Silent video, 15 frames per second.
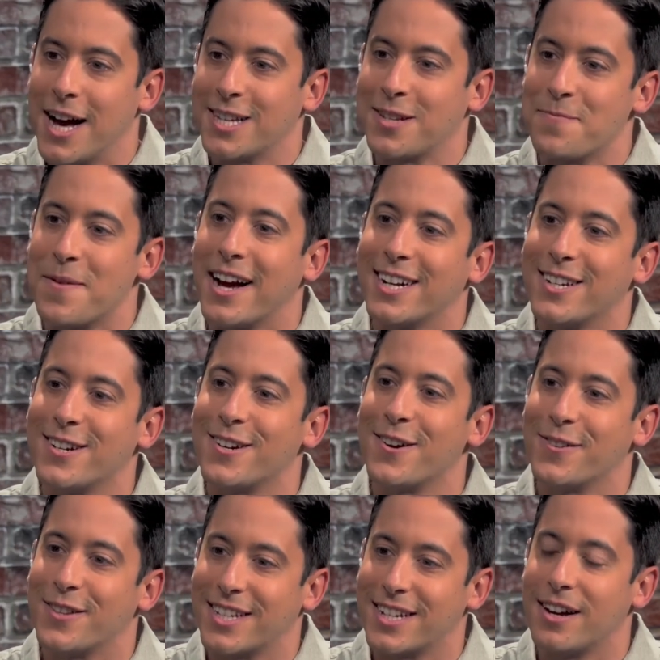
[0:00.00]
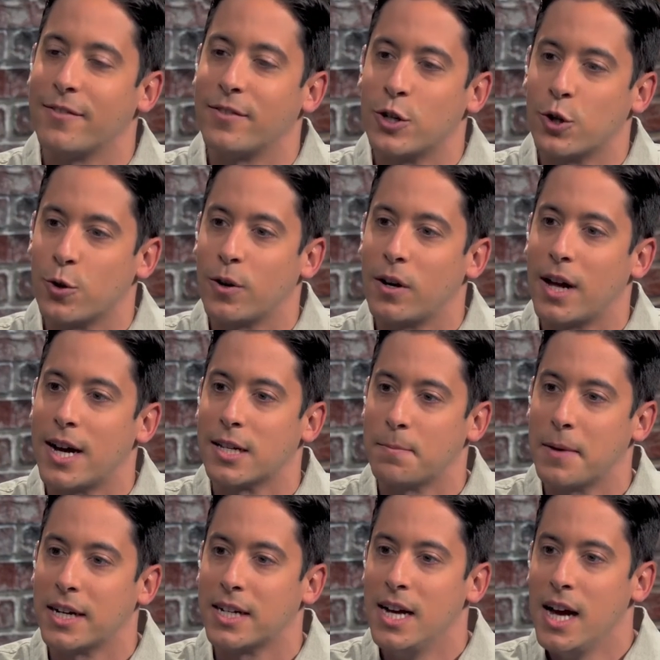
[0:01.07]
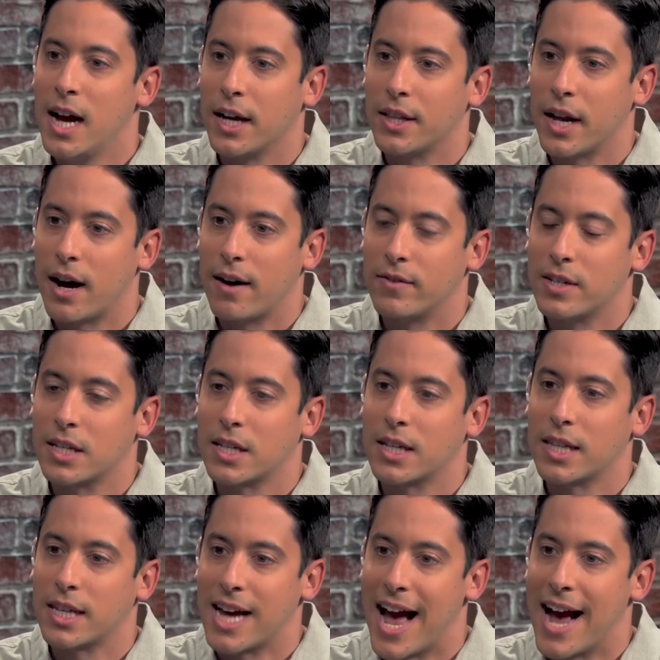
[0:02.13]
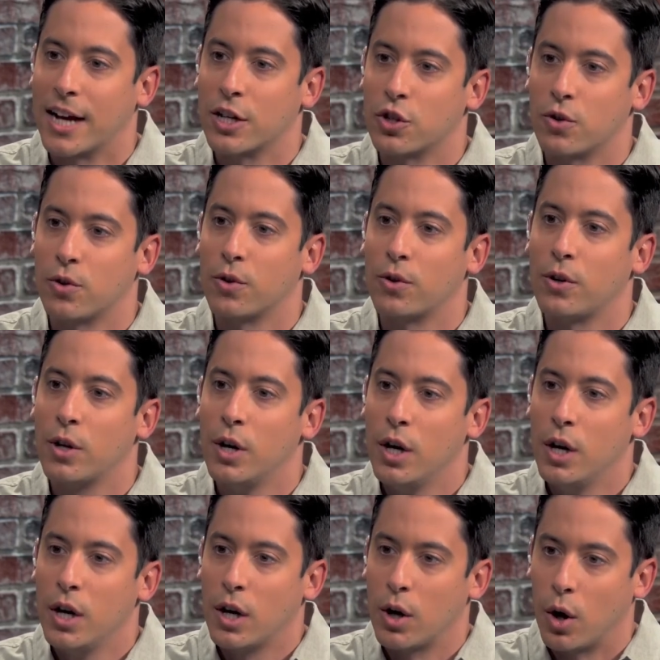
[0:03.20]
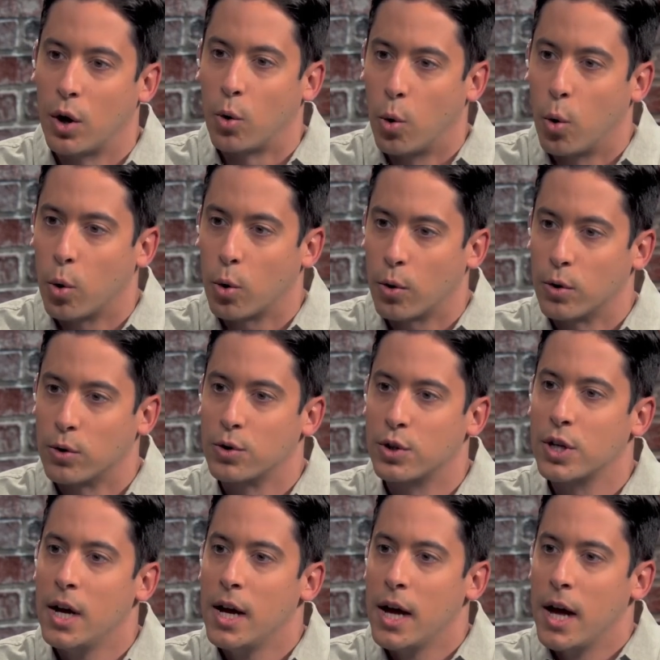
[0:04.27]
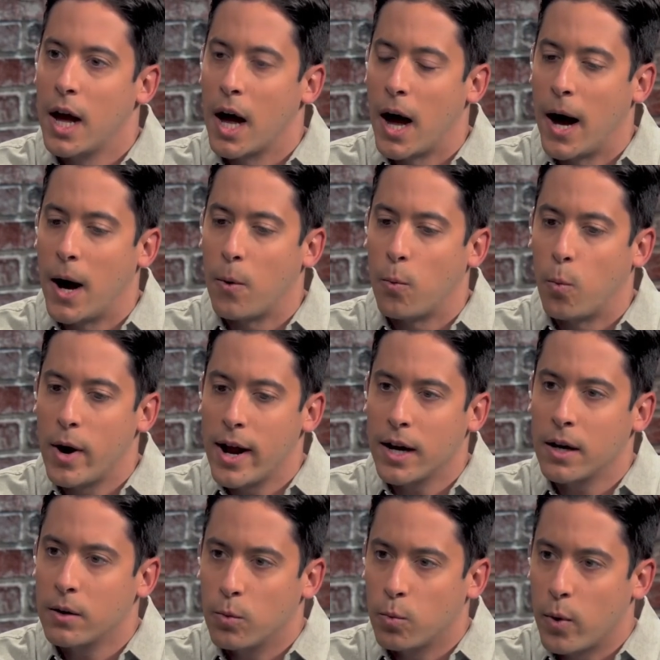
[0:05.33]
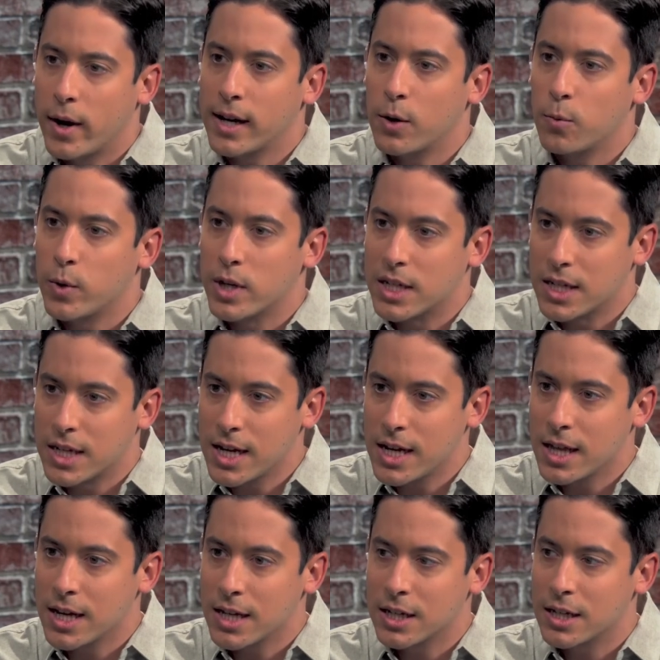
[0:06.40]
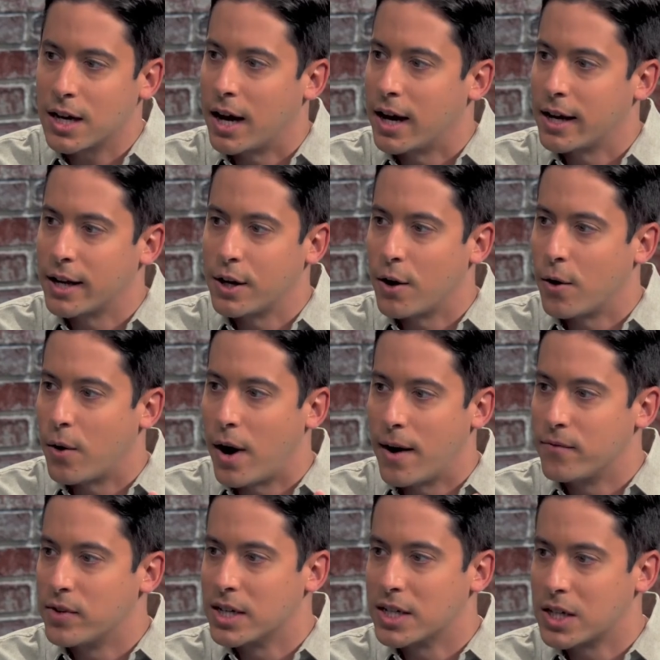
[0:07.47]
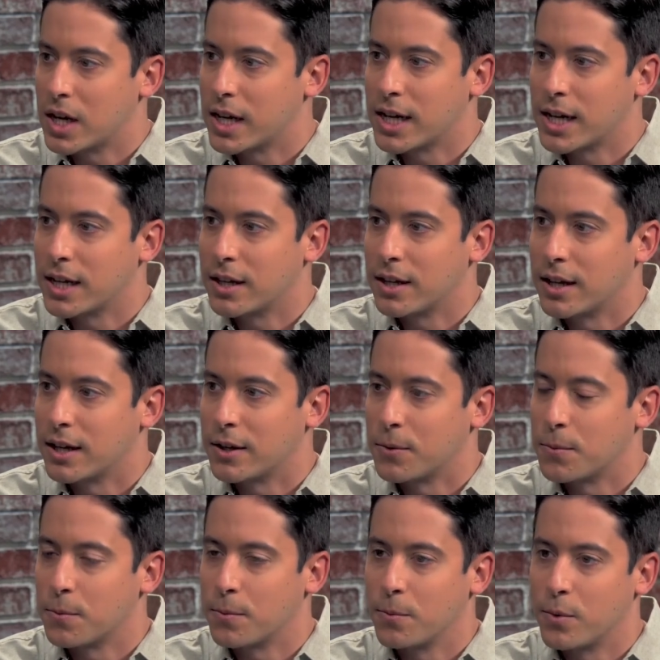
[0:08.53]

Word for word: aspect, you know, this kind of internal aspect, and then obviously the external uh, horrors. Uh, when when can we see this? Uh, you know, obviously uh,